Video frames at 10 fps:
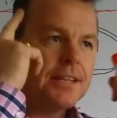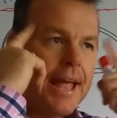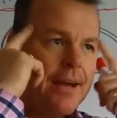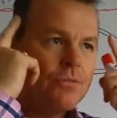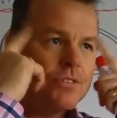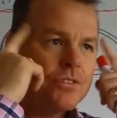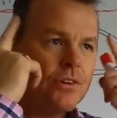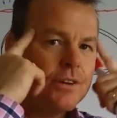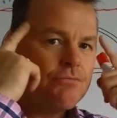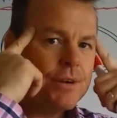
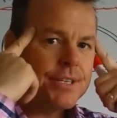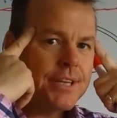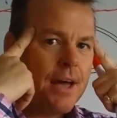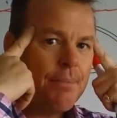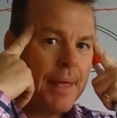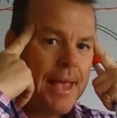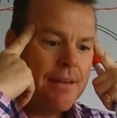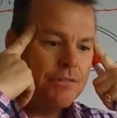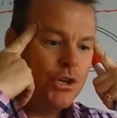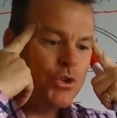downside risk up
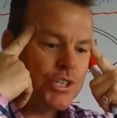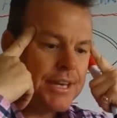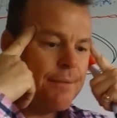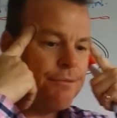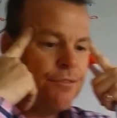here and you step